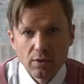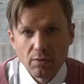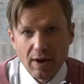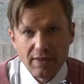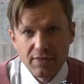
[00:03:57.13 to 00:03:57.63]

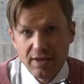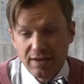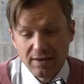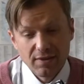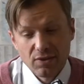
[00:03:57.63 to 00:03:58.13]
So I
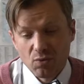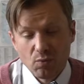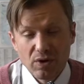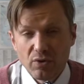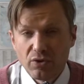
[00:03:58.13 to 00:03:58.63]
think the
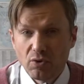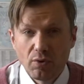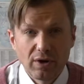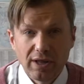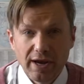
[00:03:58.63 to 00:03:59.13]
real
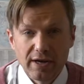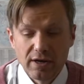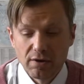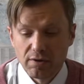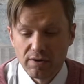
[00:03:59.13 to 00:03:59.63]
storyline
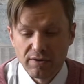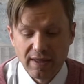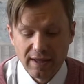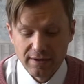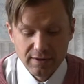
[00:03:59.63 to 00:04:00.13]
here is
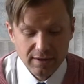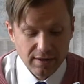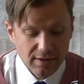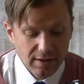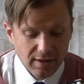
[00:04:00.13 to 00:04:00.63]
that
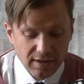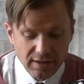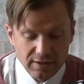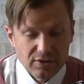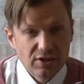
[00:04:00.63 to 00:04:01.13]

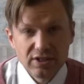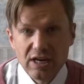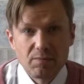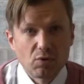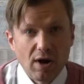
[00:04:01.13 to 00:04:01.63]
just
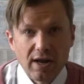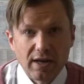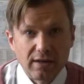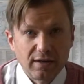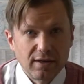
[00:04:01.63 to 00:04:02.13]
keep
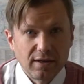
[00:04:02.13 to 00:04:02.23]
trying.